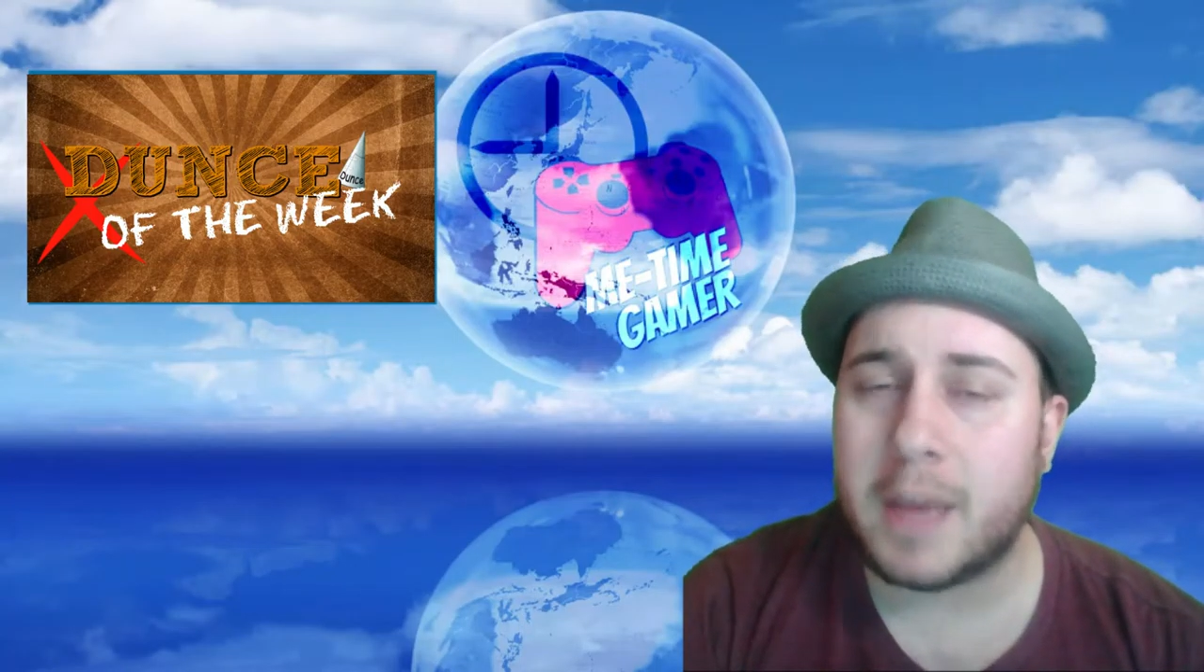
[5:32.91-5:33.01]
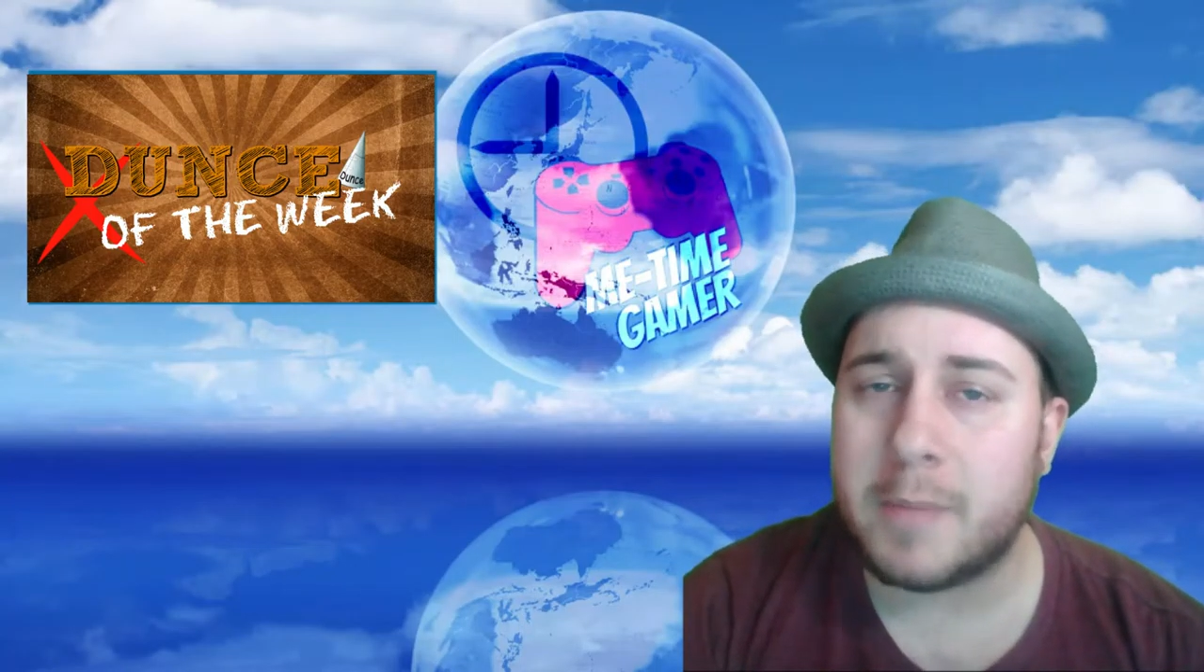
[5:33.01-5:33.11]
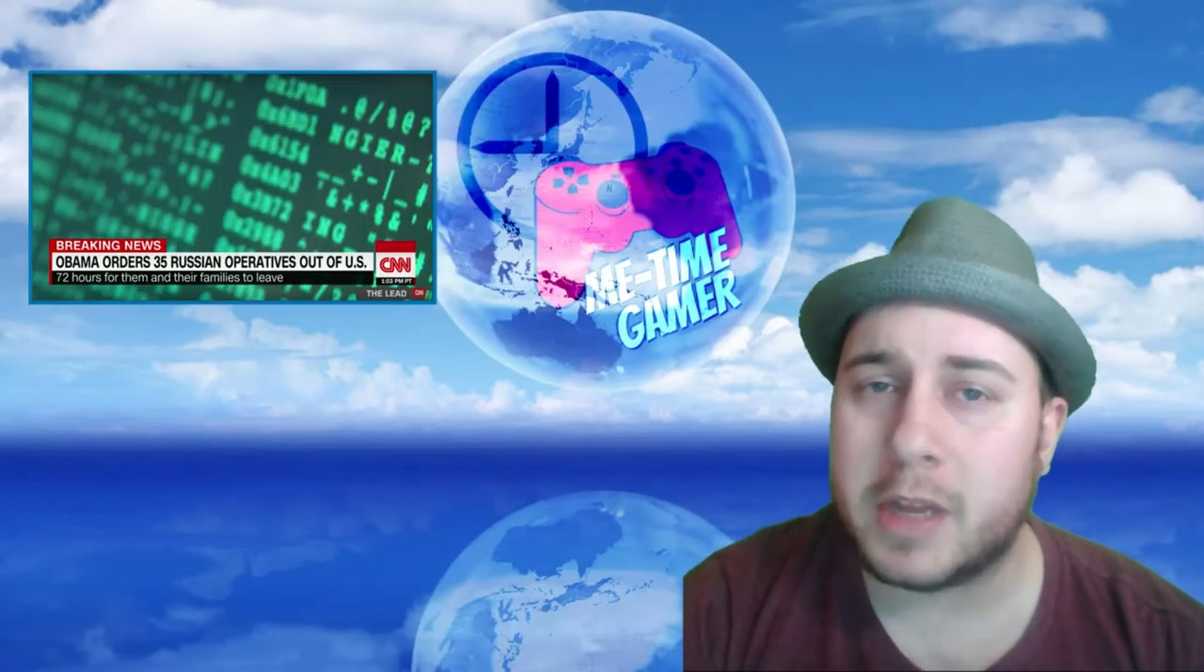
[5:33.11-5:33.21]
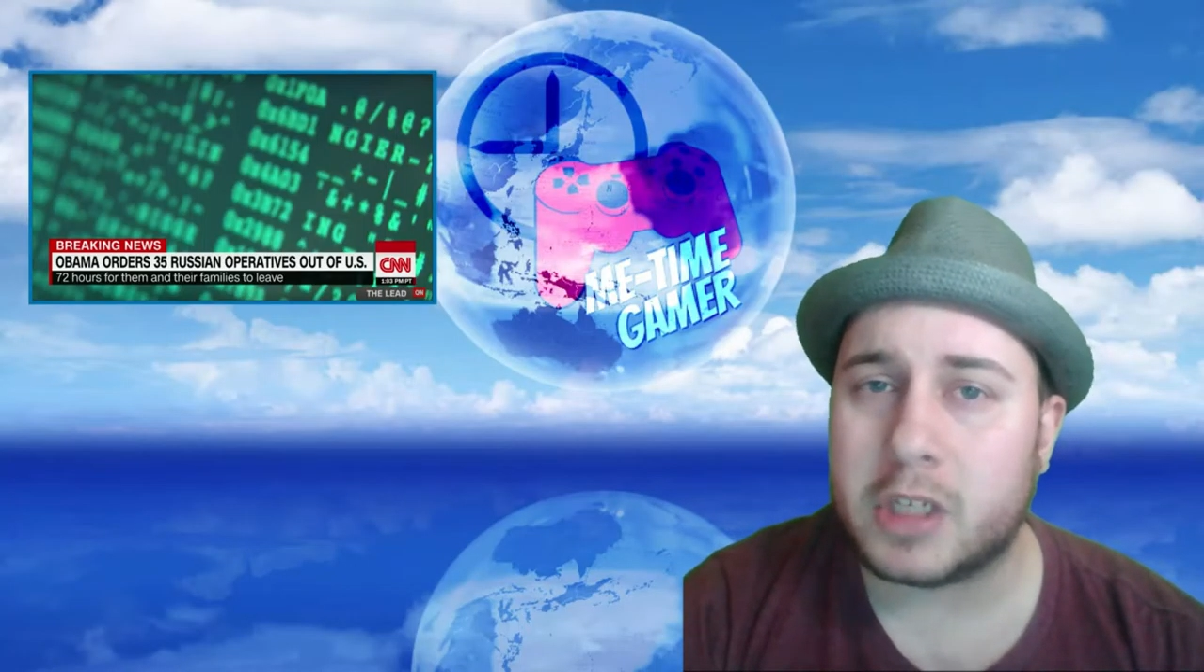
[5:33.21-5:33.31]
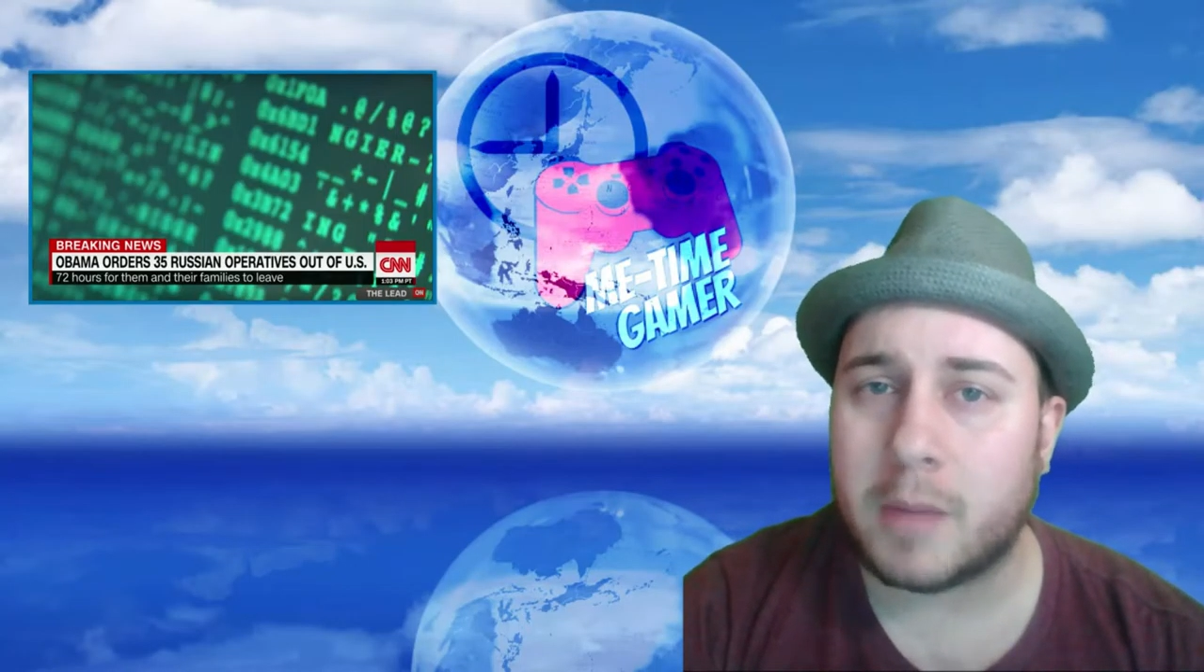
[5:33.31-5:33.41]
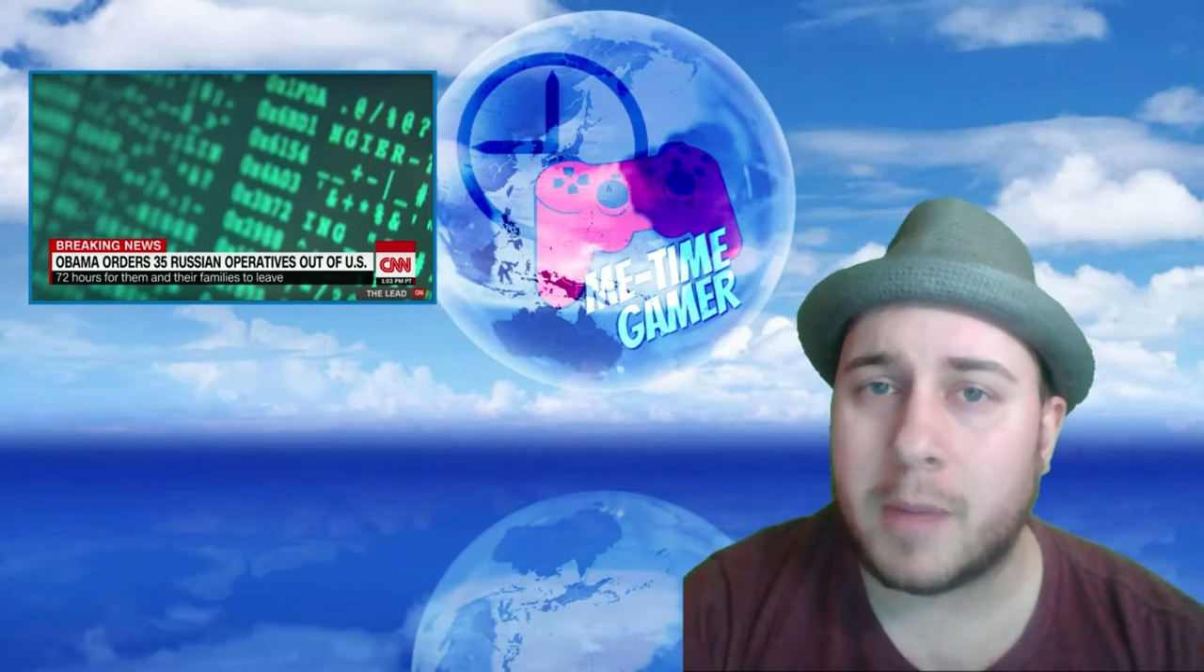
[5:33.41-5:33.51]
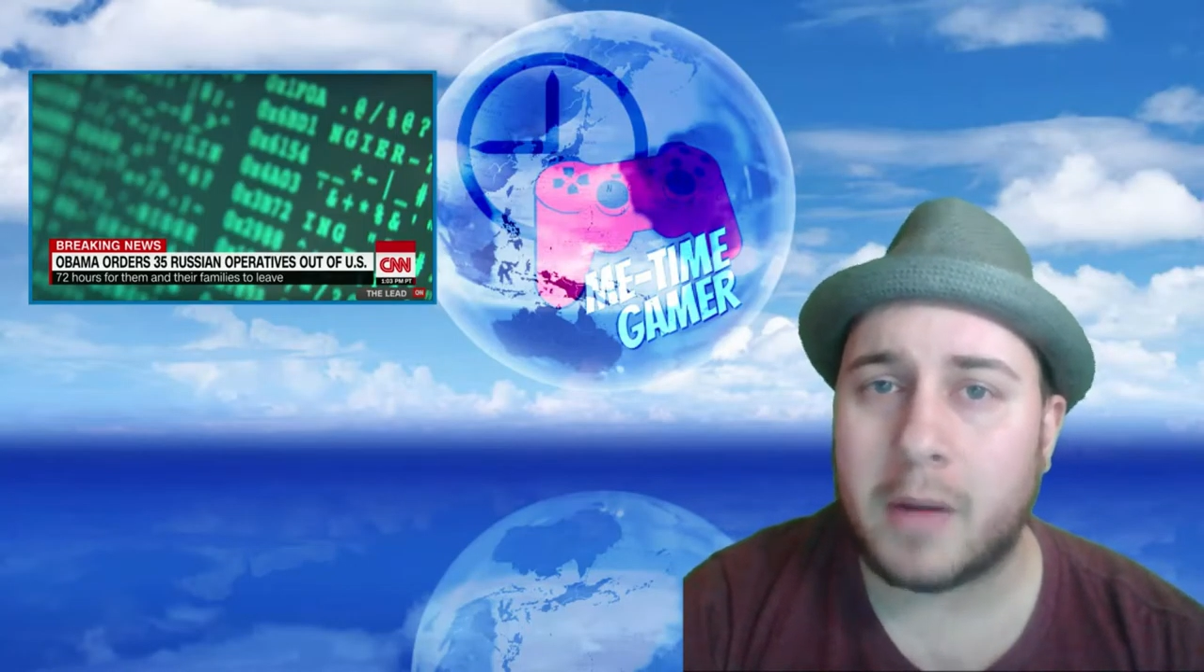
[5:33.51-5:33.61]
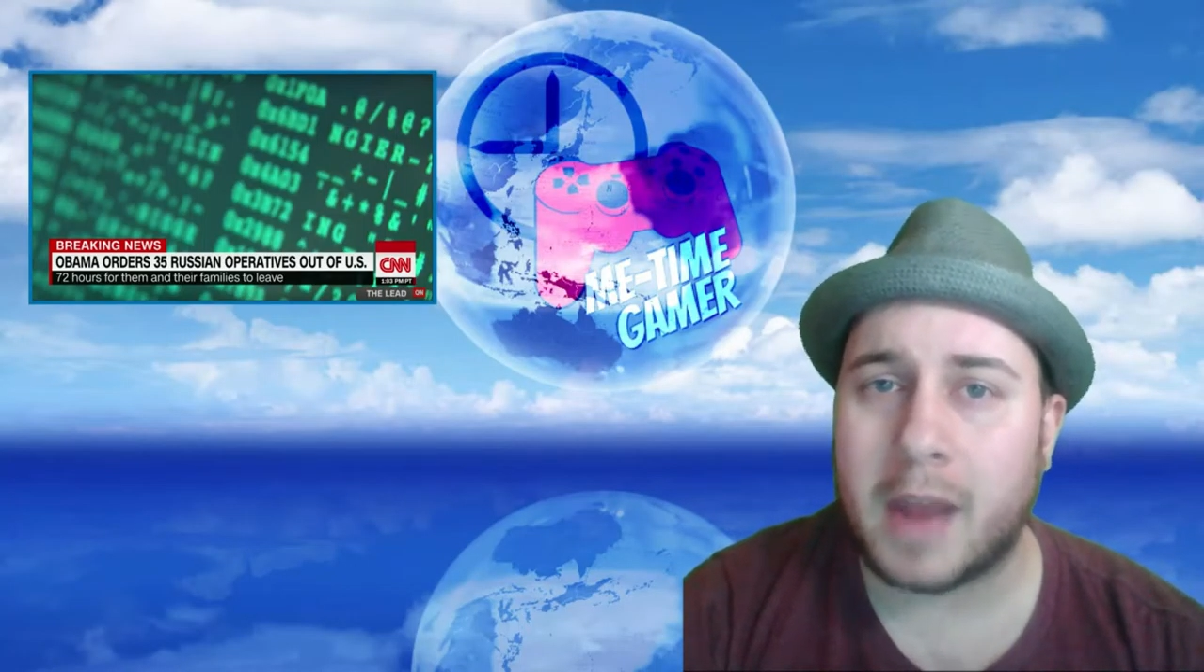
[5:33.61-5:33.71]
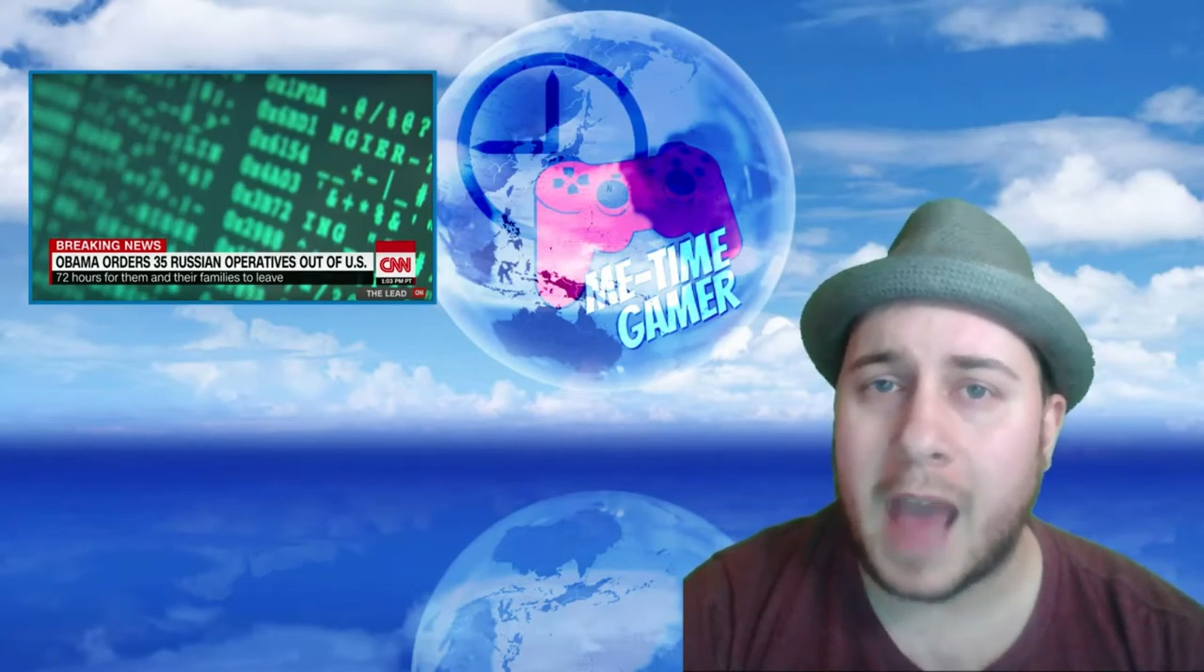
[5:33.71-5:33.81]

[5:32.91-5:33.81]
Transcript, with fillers: image about